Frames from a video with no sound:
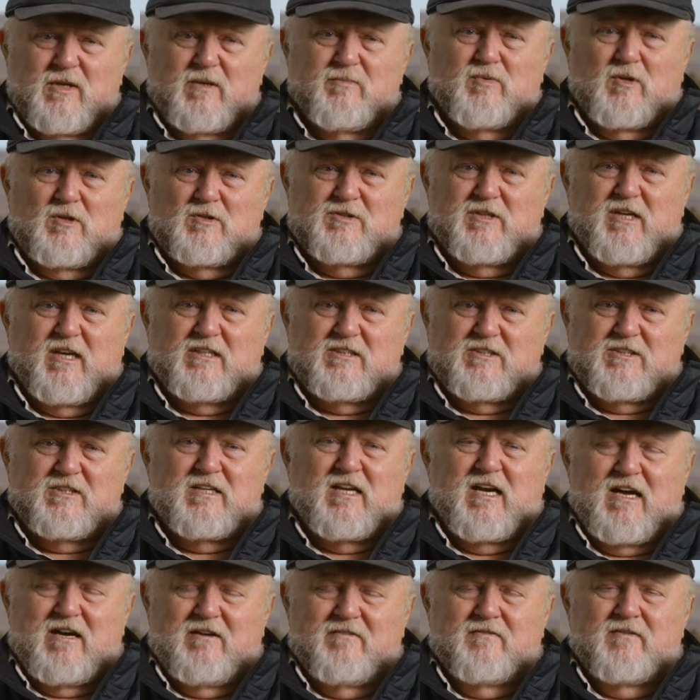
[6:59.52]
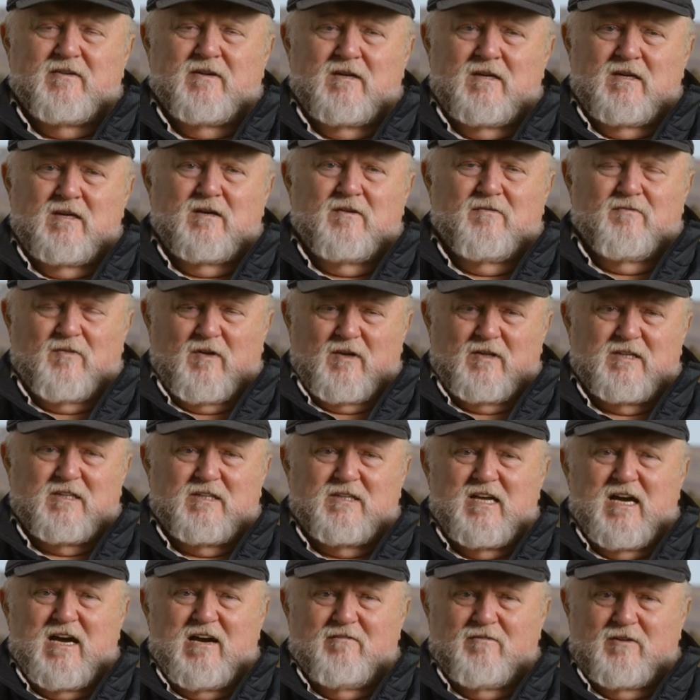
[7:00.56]
simple test dive for the
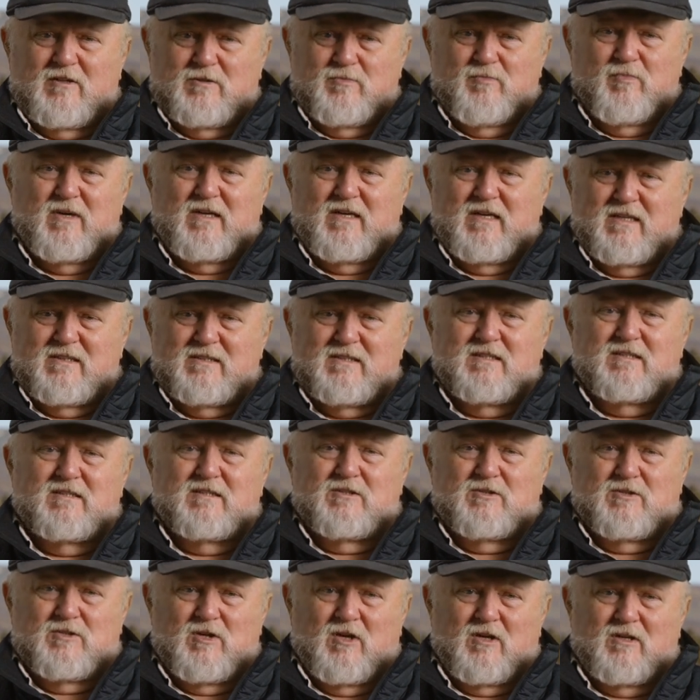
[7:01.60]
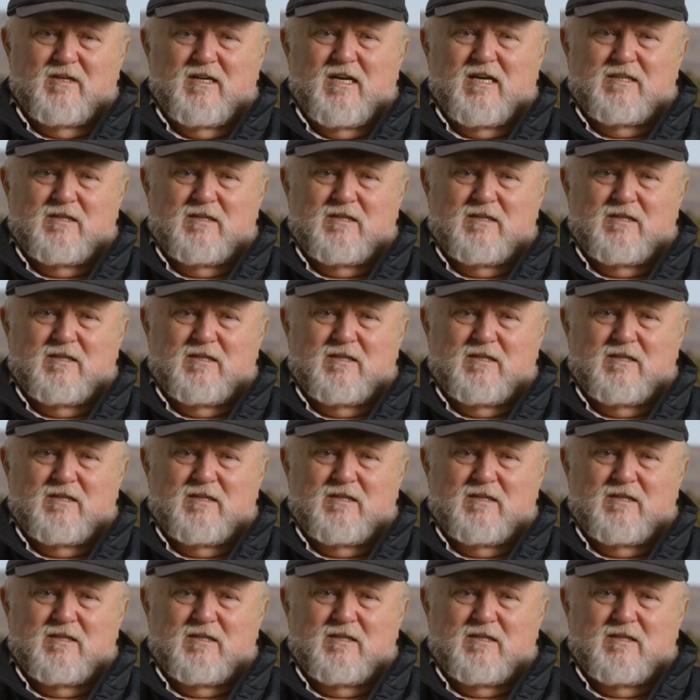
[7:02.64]
divers, but it turned